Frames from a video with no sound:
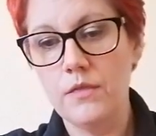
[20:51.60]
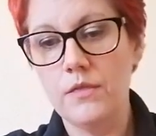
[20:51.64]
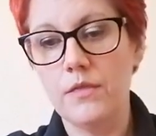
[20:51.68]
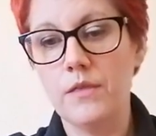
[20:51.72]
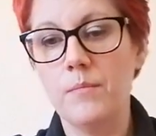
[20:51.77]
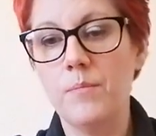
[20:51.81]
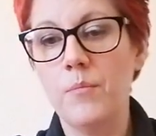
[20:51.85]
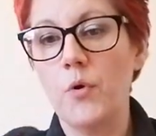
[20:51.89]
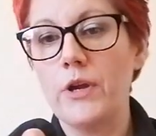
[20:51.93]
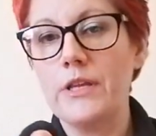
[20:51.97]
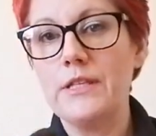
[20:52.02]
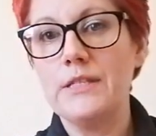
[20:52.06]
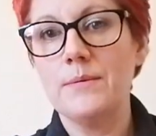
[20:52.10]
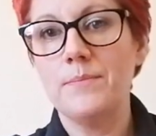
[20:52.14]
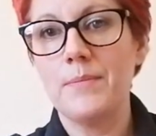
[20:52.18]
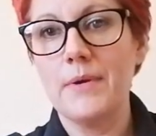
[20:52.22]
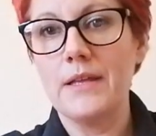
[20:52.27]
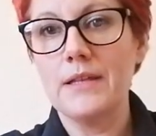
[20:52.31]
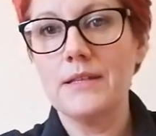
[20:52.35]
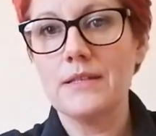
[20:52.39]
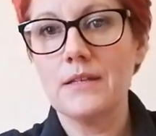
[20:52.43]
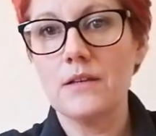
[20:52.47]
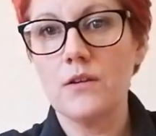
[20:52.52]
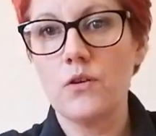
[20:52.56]
the pointy
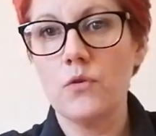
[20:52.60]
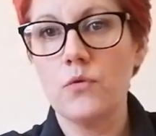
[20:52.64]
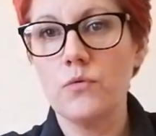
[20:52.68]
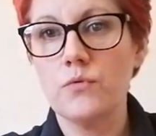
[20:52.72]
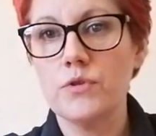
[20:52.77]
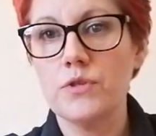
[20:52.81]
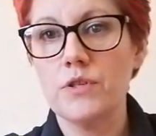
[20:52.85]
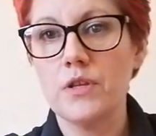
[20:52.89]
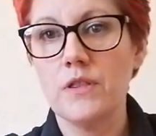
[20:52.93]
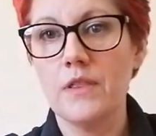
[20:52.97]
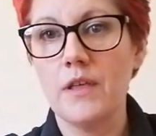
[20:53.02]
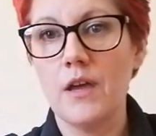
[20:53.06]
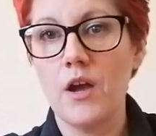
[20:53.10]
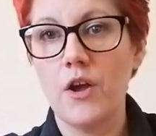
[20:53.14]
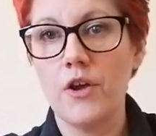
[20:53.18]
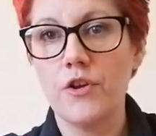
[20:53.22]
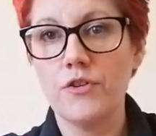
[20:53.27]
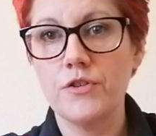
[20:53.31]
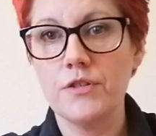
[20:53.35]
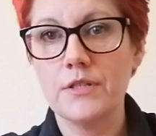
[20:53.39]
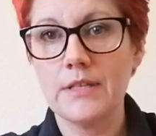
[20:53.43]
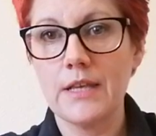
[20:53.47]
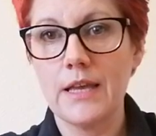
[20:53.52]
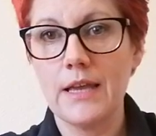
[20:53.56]
bit goes to the
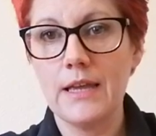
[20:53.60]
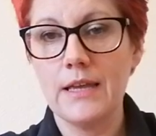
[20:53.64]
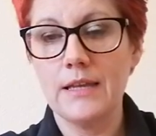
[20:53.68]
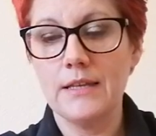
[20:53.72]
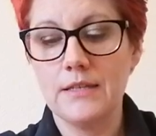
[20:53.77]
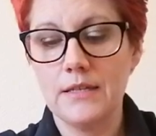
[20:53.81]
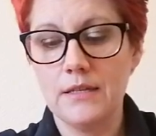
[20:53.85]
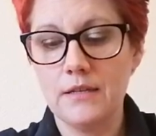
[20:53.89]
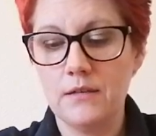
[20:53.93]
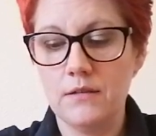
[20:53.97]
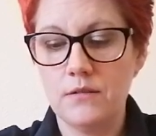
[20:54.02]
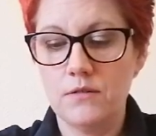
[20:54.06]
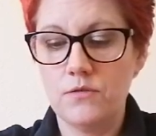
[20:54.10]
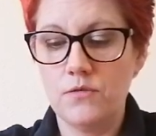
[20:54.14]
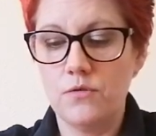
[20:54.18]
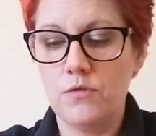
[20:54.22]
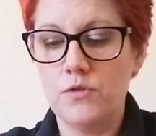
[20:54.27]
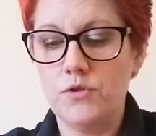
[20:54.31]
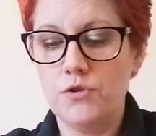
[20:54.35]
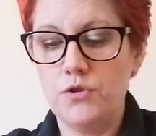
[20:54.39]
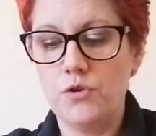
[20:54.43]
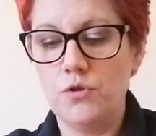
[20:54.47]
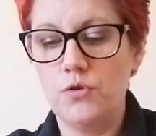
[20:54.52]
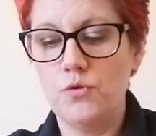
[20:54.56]
outside, so
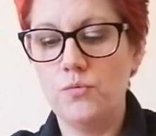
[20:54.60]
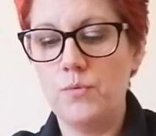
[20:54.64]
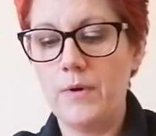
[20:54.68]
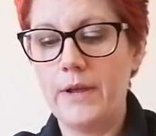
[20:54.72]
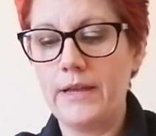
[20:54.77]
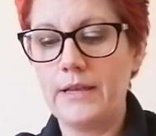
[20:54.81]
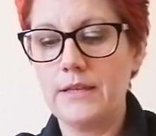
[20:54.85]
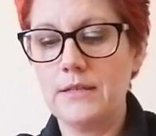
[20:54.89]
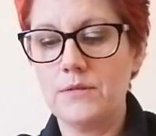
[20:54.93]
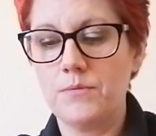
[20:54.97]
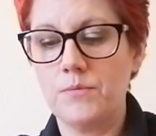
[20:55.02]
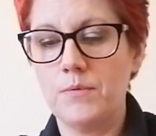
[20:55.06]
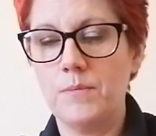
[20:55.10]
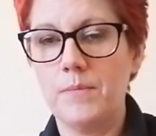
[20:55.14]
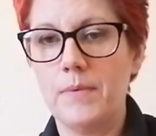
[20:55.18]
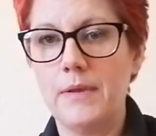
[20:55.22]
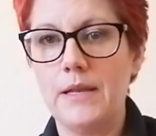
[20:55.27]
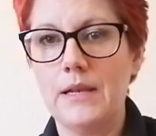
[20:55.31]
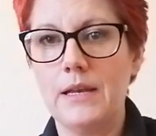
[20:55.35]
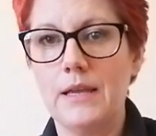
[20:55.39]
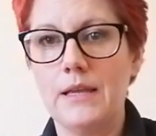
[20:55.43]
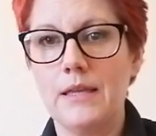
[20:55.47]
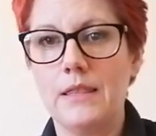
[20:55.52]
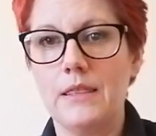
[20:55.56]
the 2 wings would
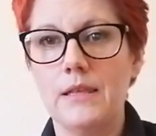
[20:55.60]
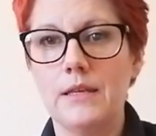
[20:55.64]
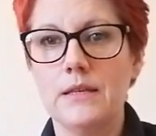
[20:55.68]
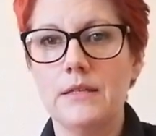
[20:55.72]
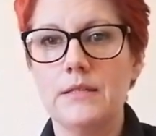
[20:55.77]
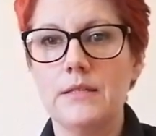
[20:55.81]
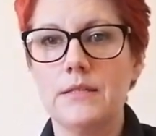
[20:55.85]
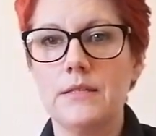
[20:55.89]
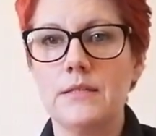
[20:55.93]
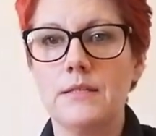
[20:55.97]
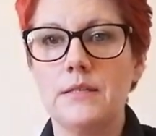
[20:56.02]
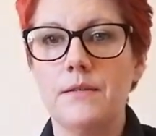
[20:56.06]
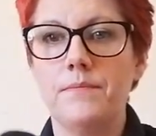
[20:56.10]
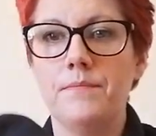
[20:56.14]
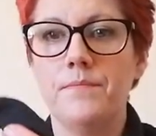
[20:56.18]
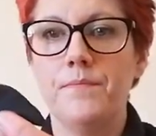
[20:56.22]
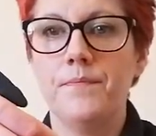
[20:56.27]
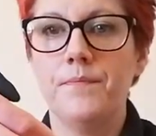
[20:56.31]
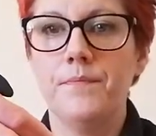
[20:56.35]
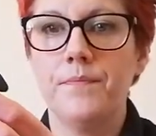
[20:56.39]
be like this.